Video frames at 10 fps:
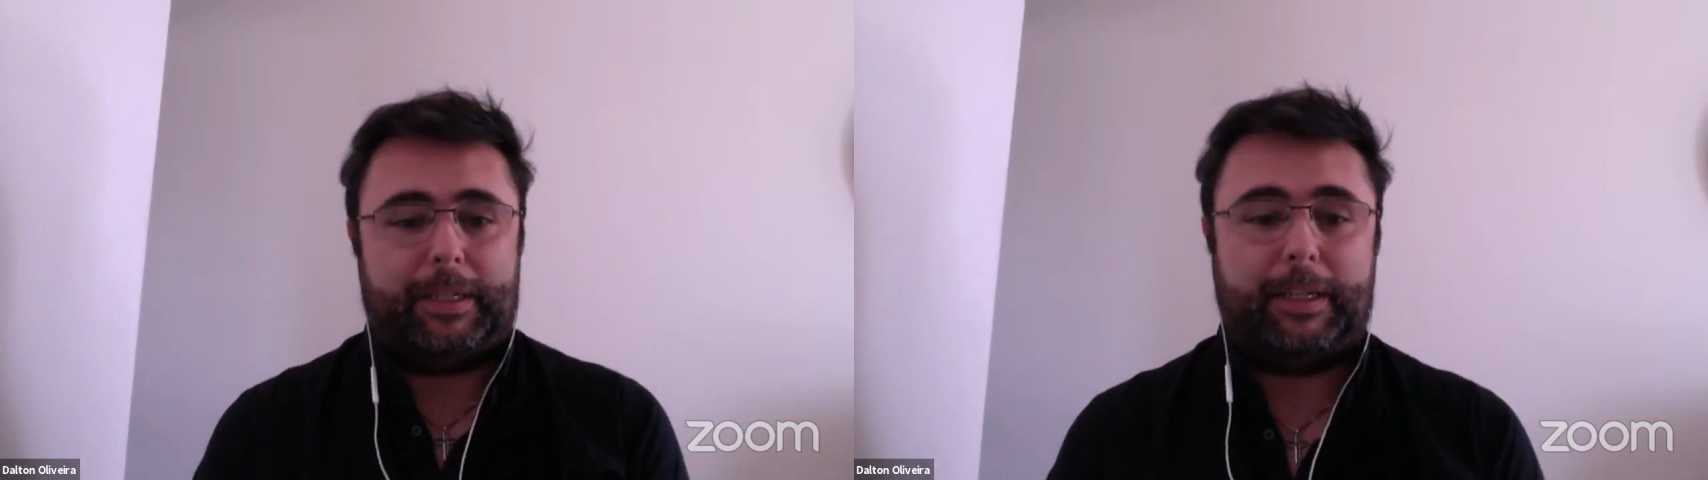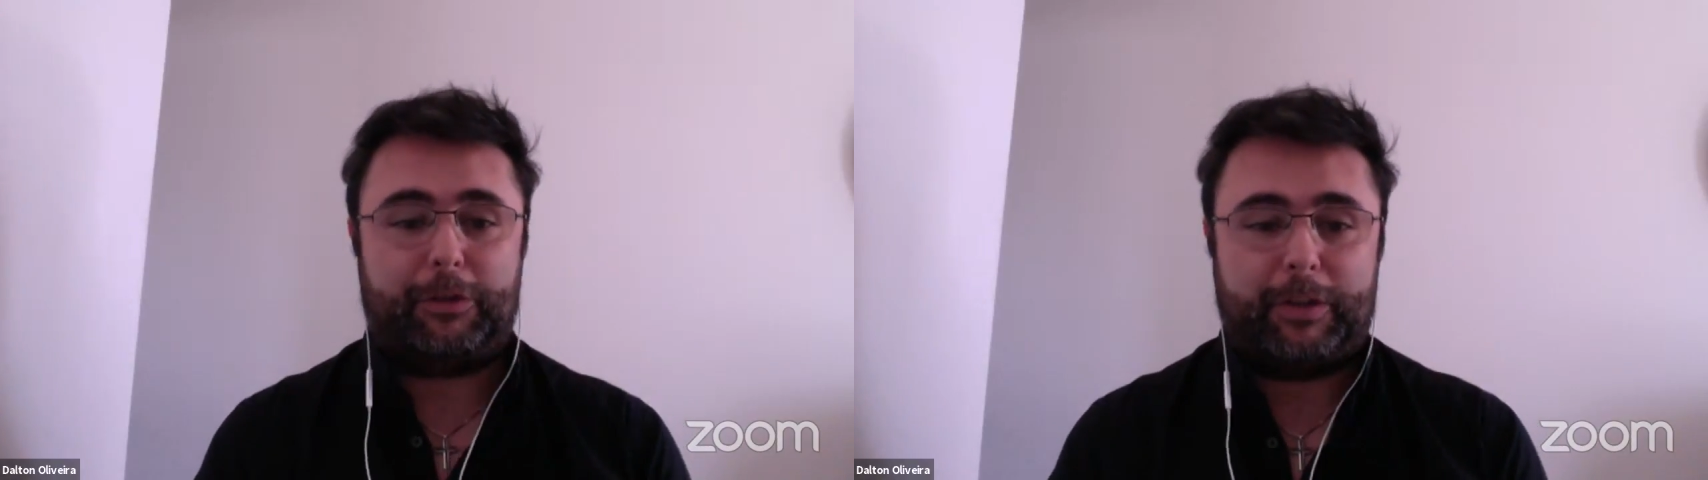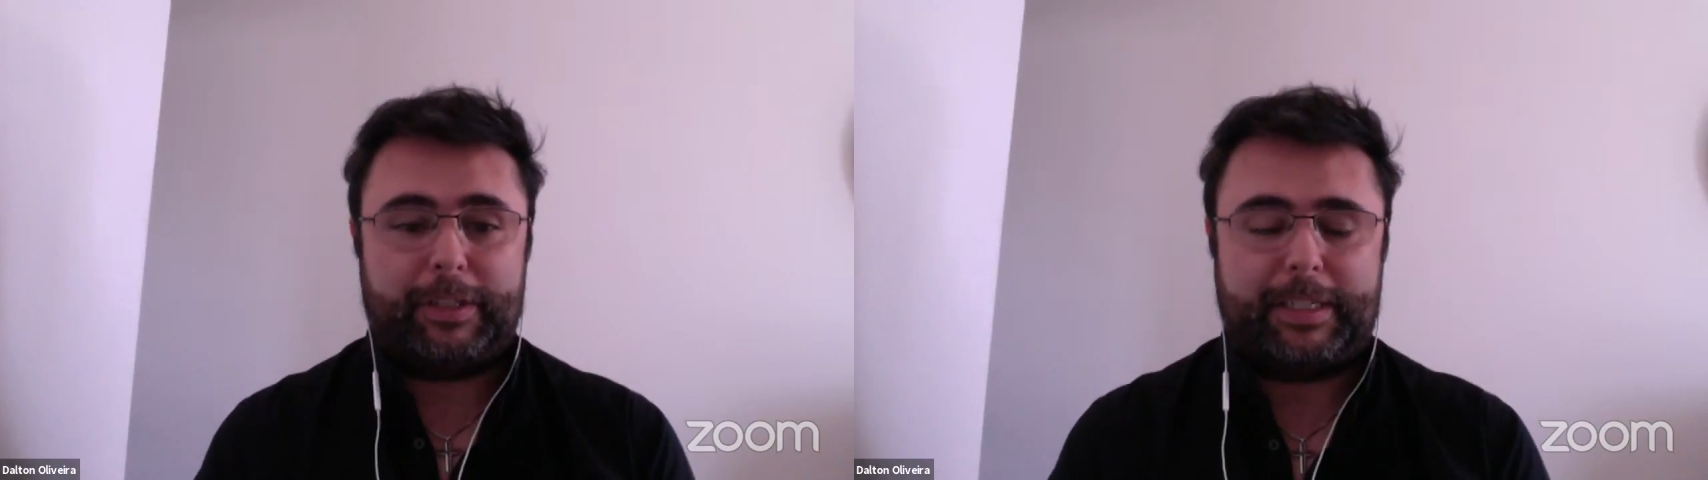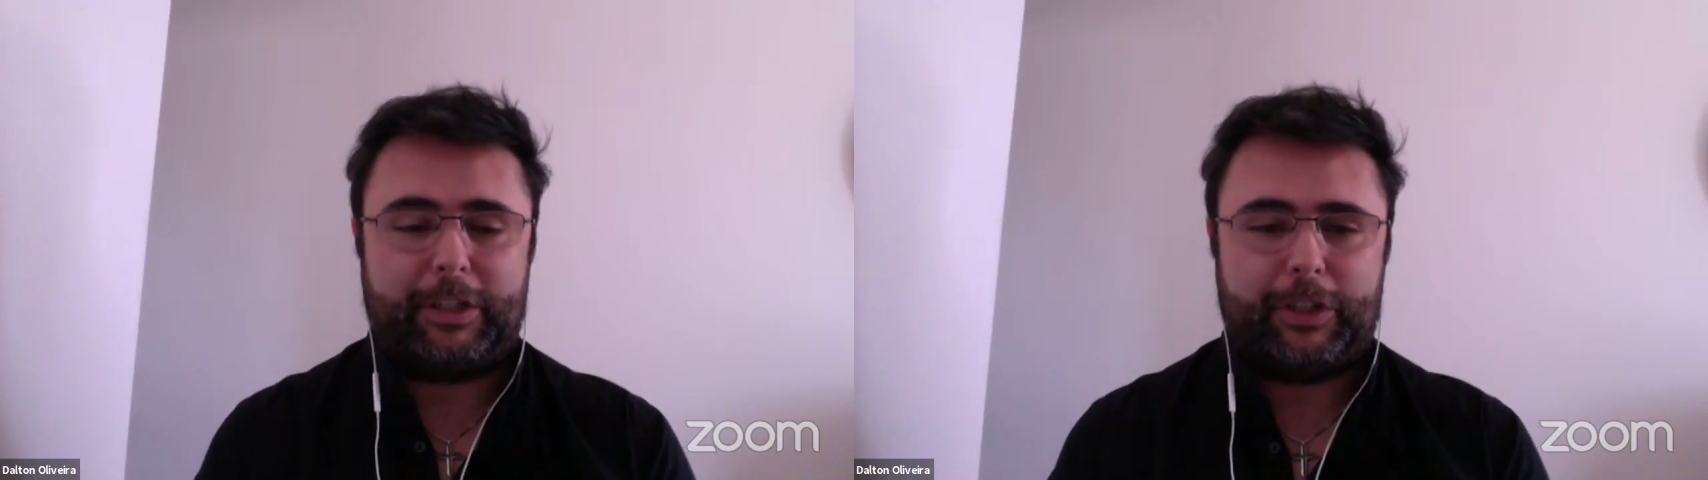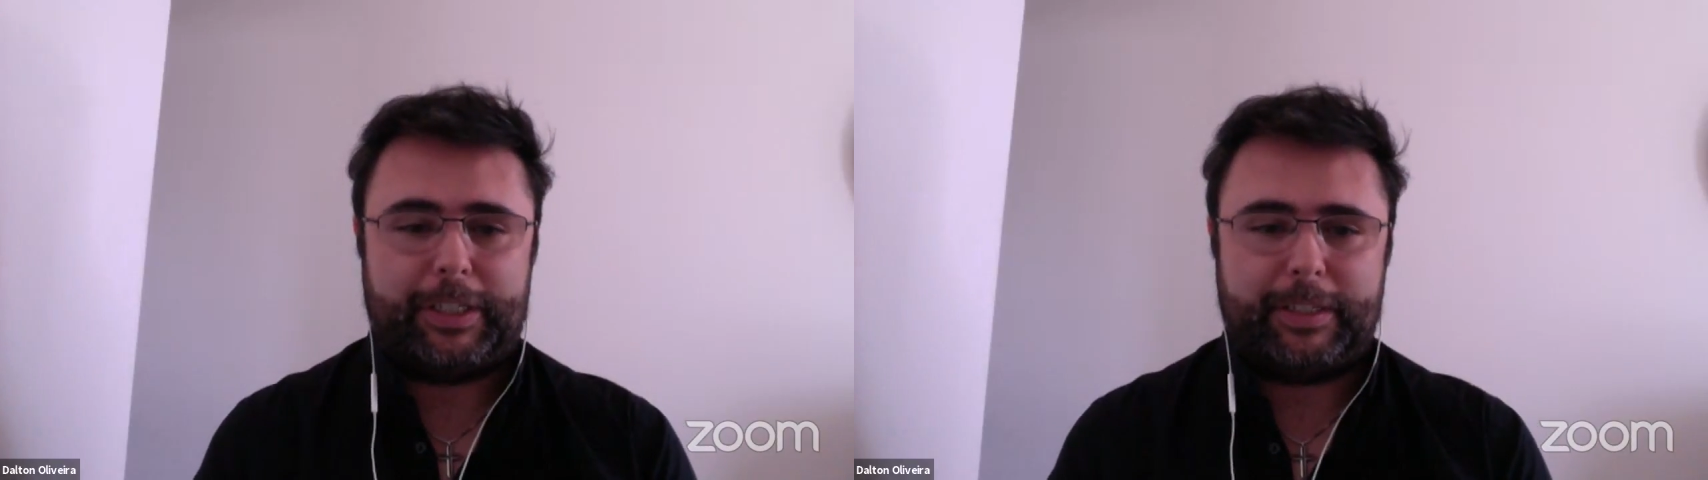electronics
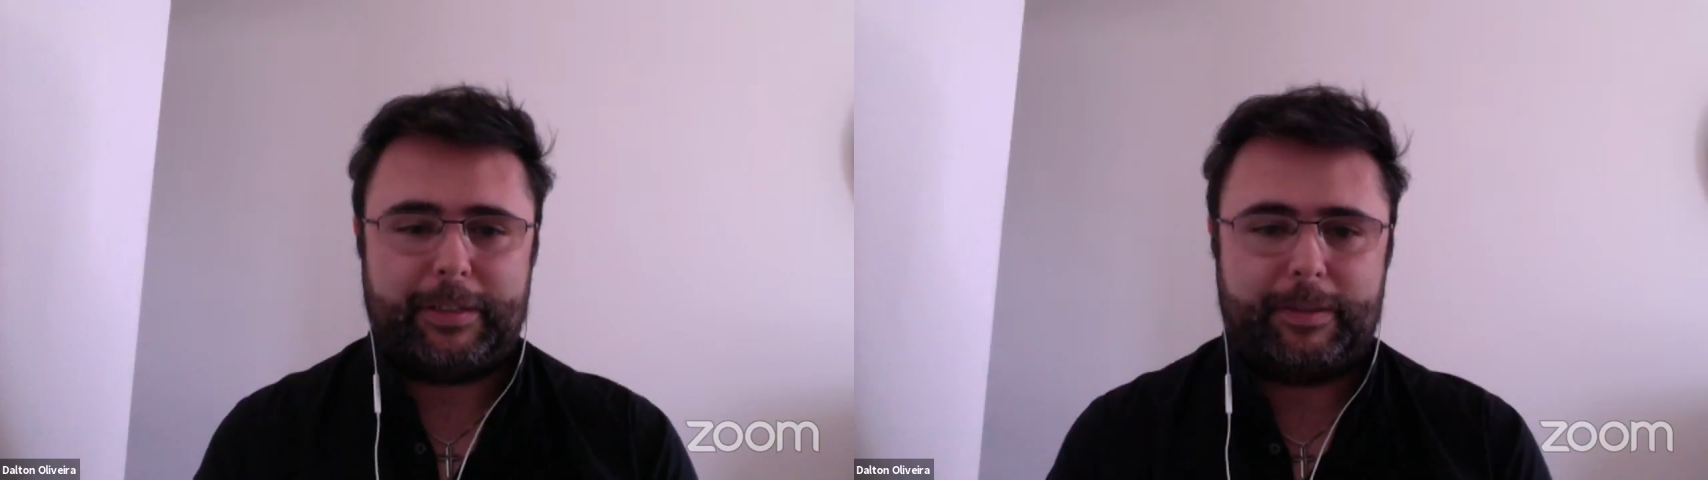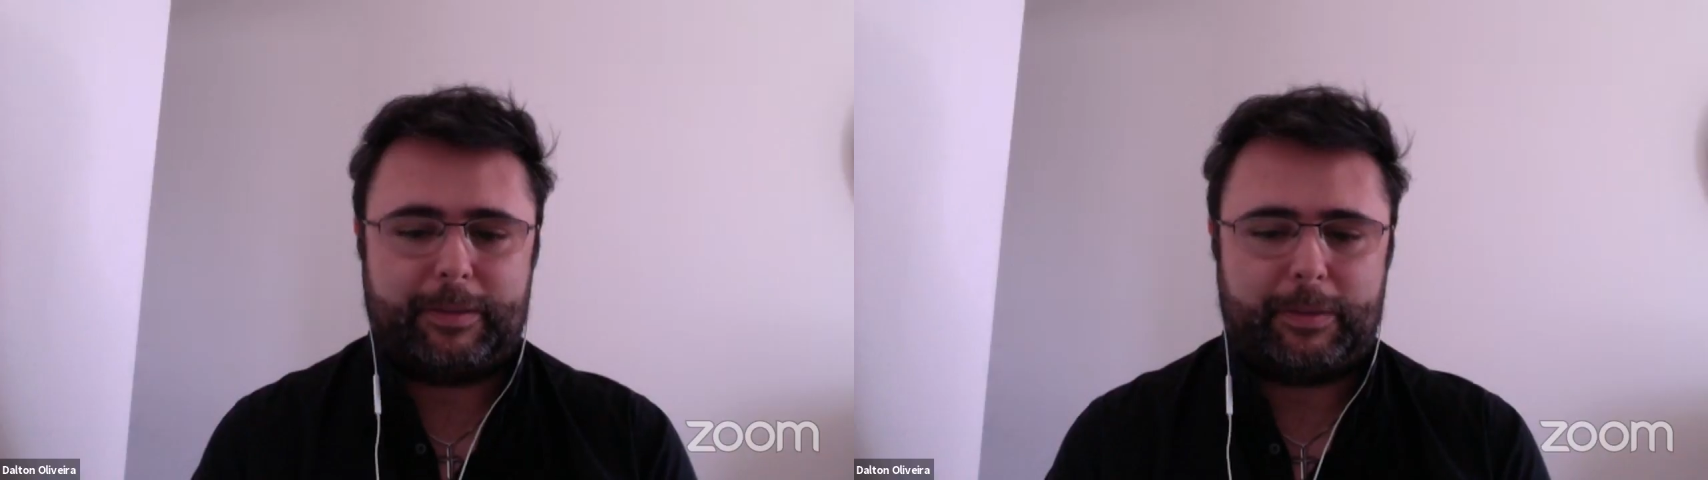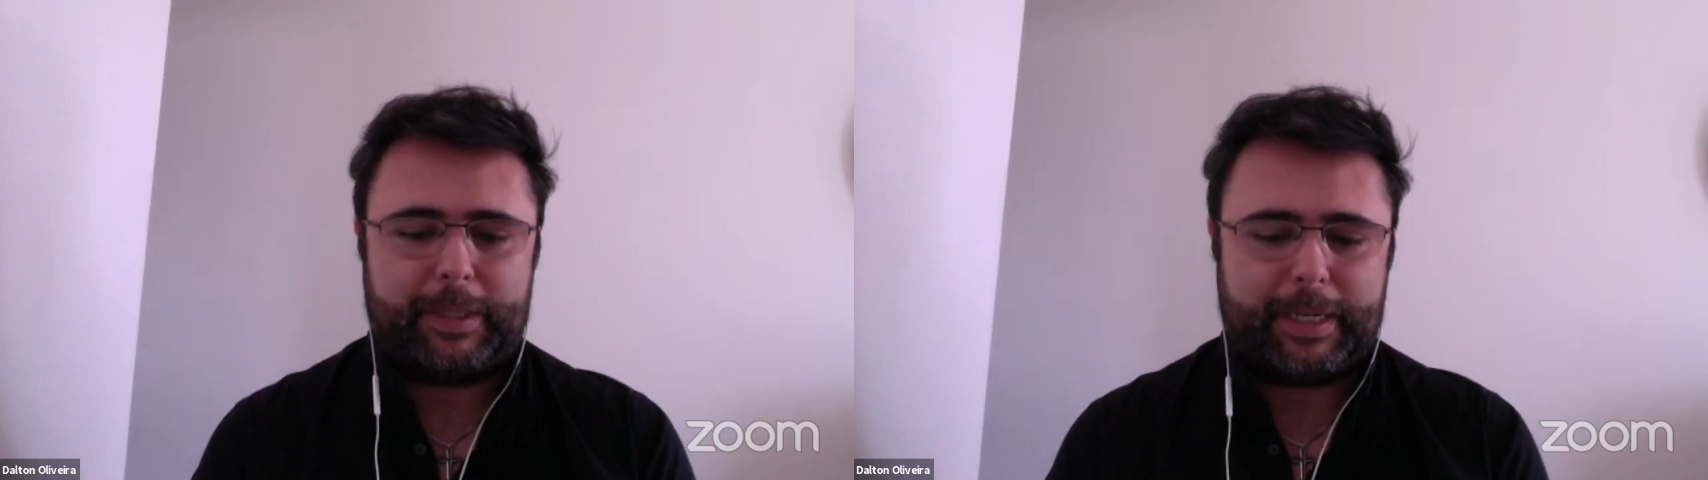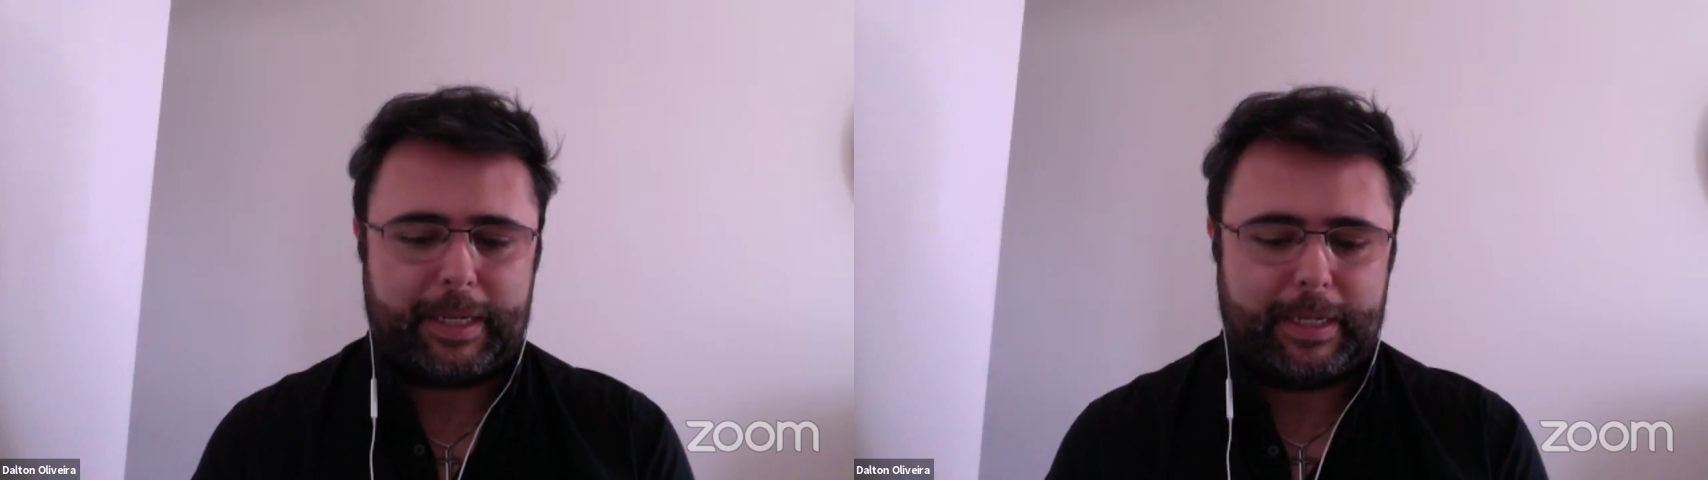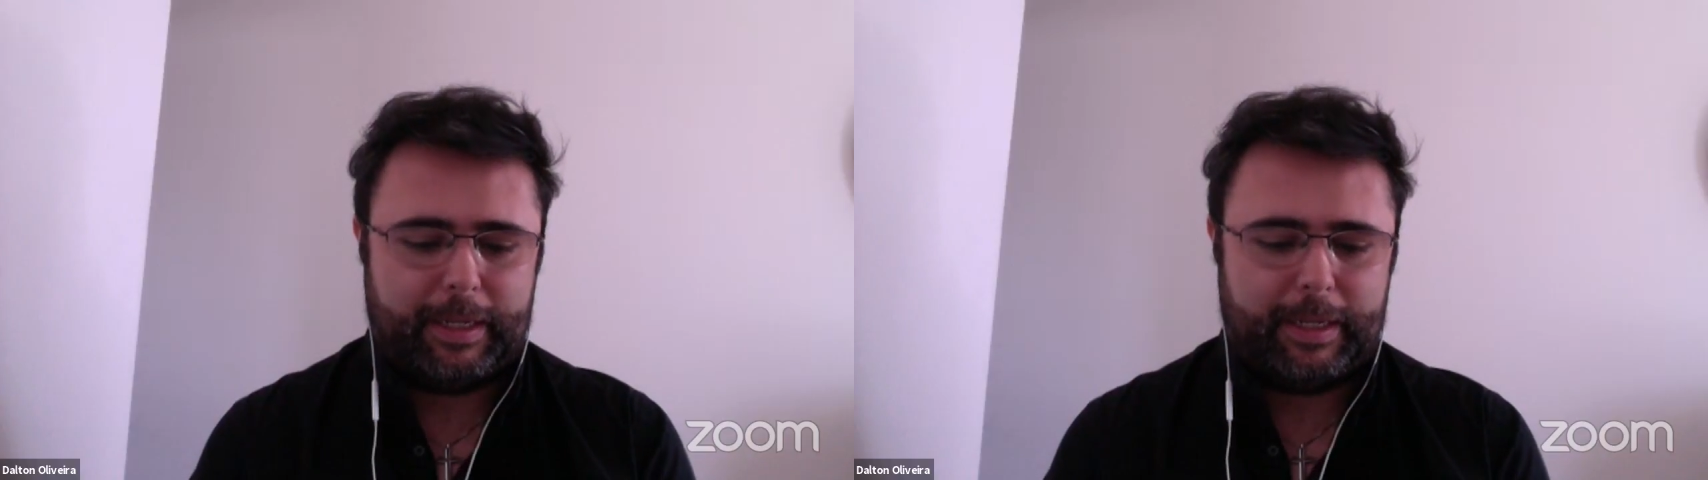engineer. Okay,